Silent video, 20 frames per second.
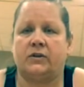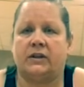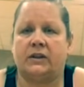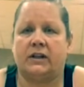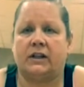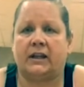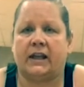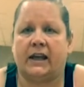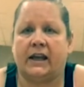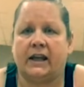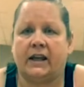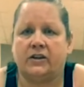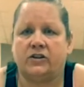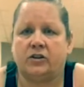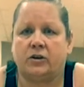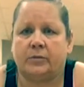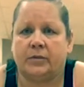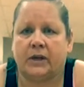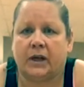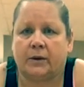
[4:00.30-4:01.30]
in the legs,
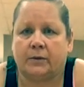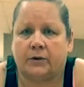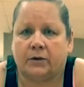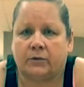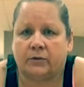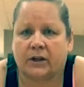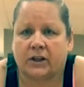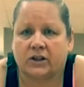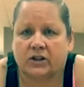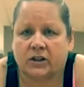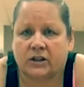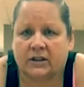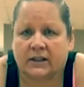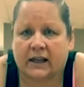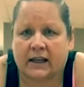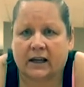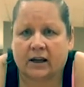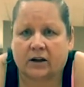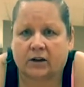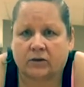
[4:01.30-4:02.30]
you'll be able to reach it
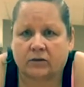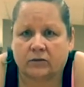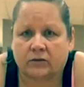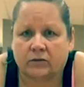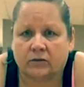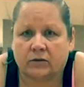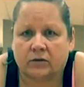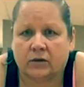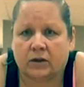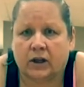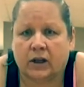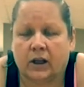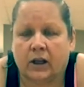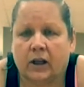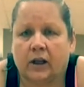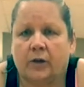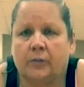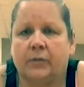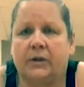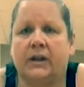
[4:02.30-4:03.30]
down.
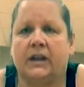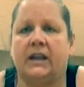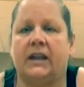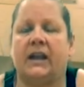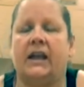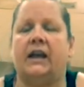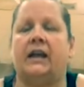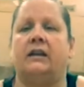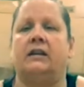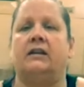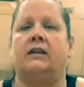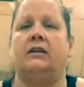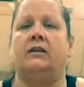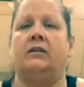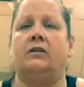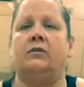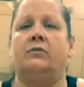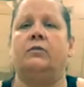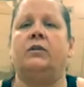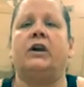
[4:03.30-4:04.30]
But again,
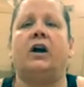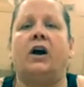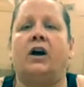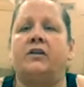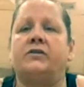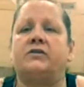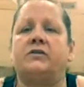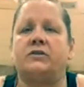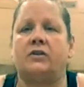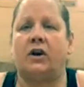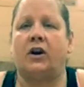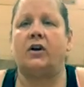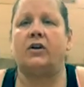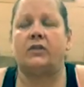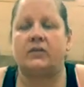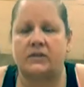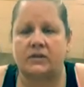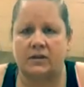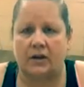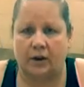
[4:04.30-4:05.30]
we all
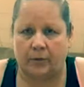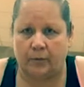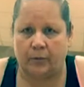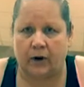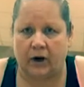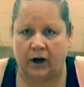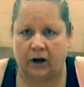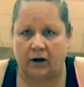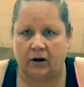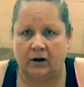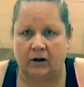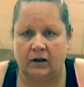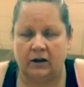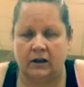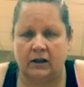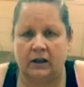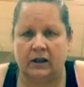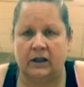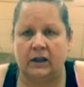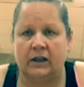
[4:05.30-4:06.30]
start somewhere.
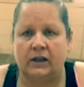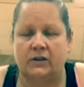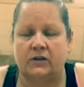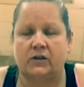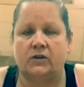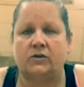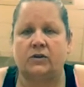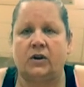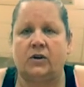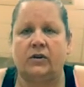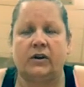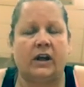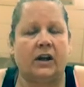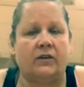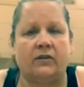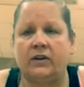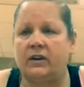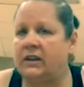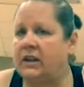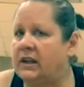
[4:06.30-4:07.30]
So don't
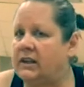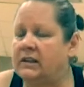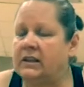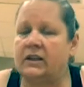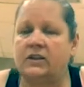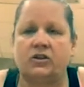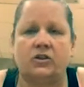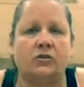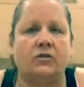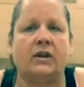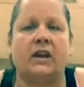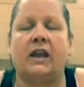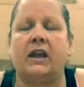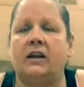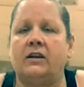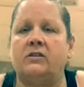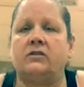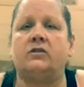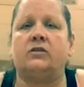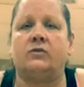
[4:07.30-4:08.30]
ever think that you
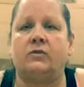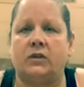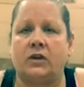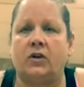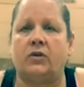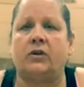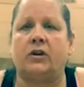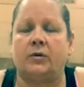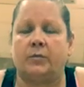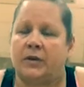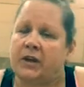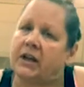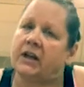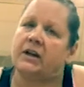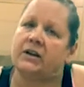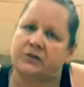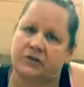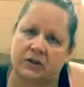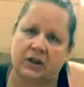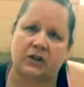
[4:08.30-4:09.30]
can't do yoga,
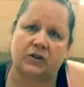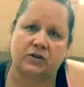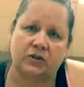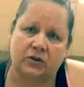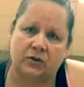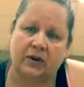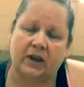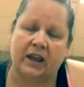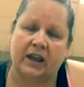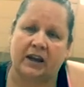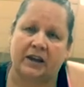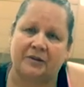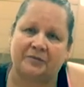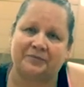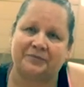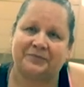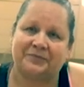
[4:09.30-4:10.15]
because yes, you can.